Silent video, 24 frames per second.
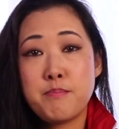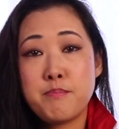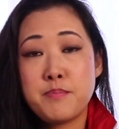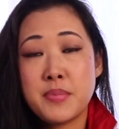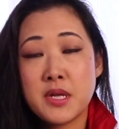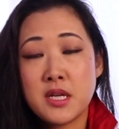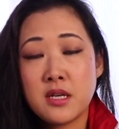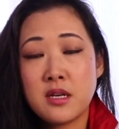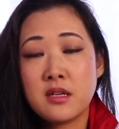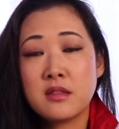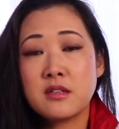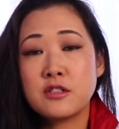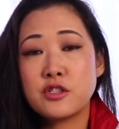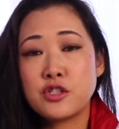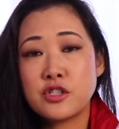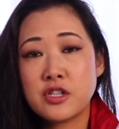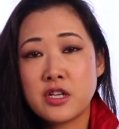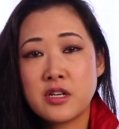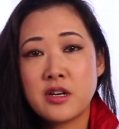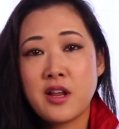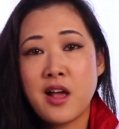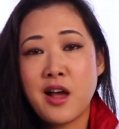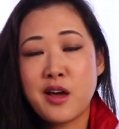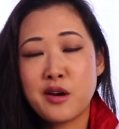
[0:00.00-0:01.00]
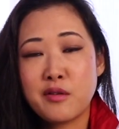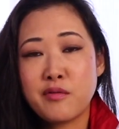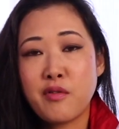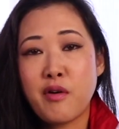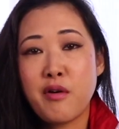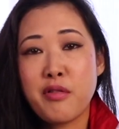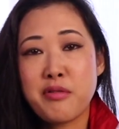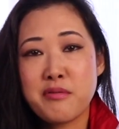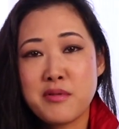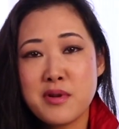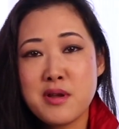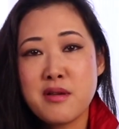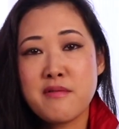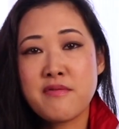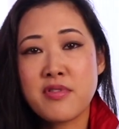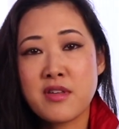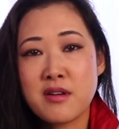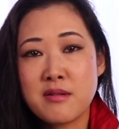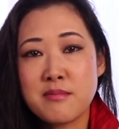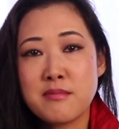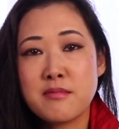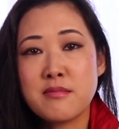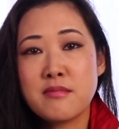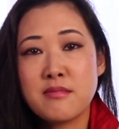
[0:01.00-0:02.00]
beating the shit out of all 3 of
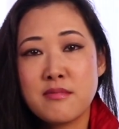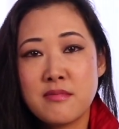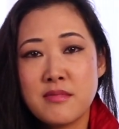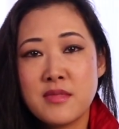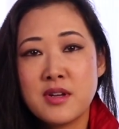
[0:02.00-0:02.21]
them.